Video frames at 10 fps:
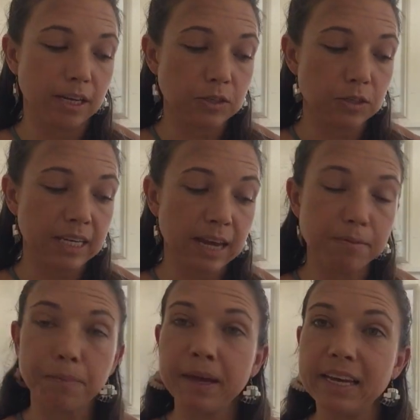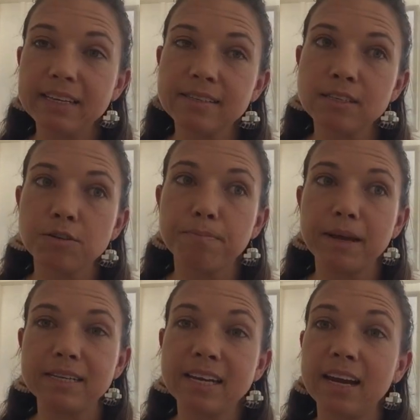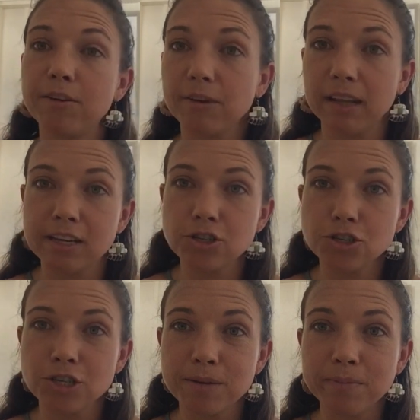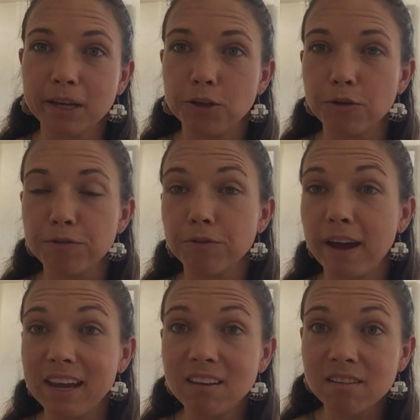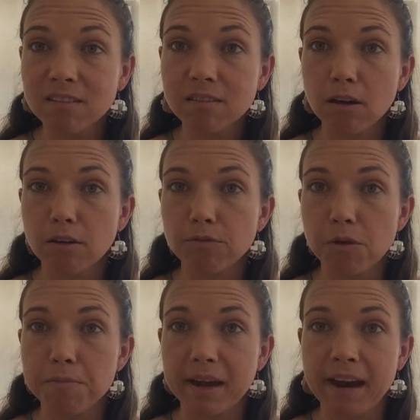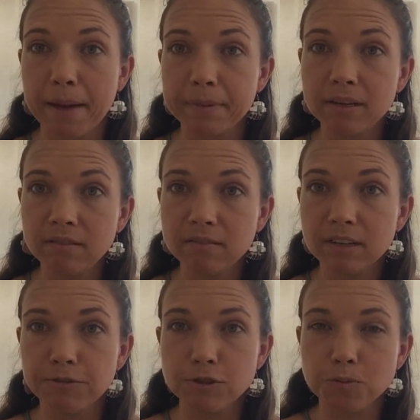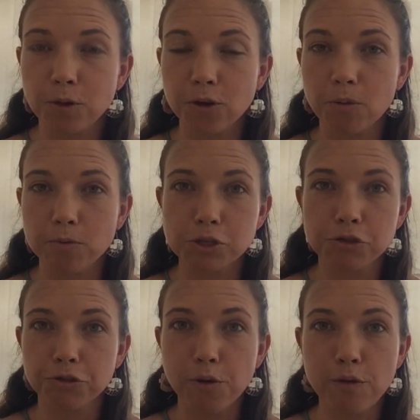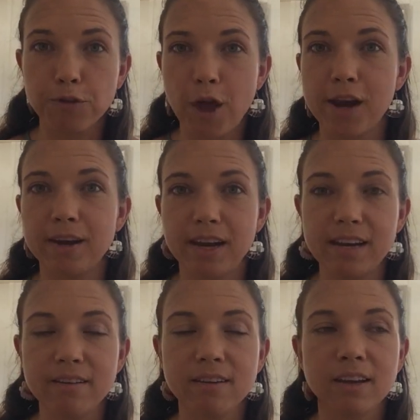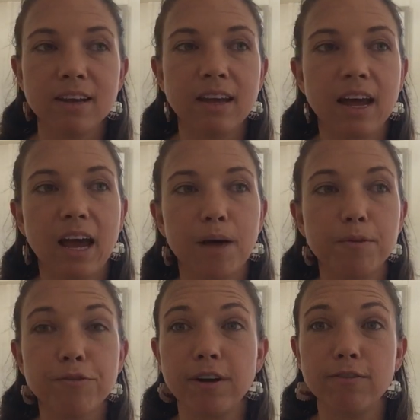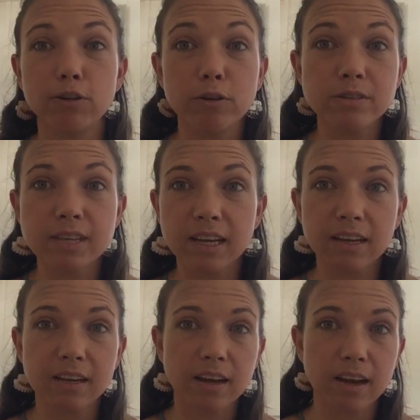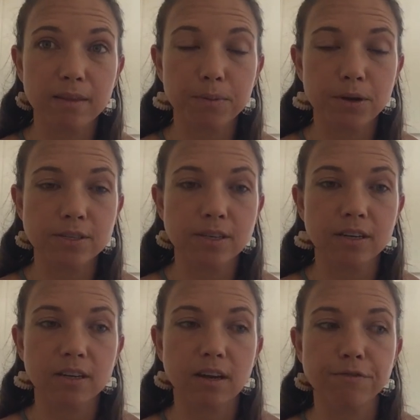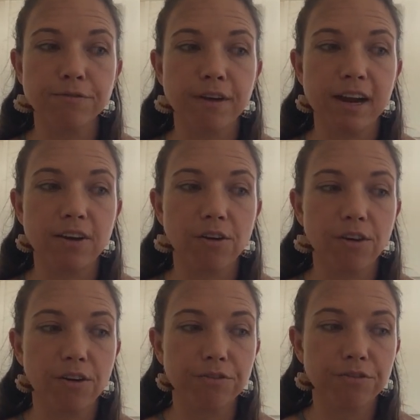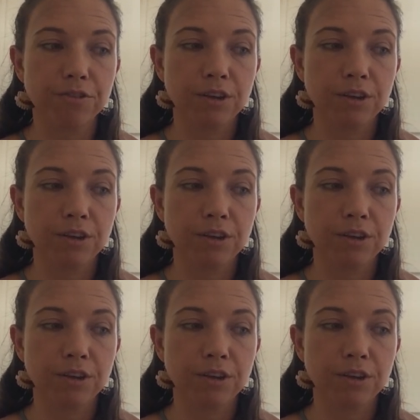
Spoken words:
So to keep the peace, to maintain a relationship, like you're afraid of what might happen if you spoke what was true, if you had a need, afraid of losing another person, afraid of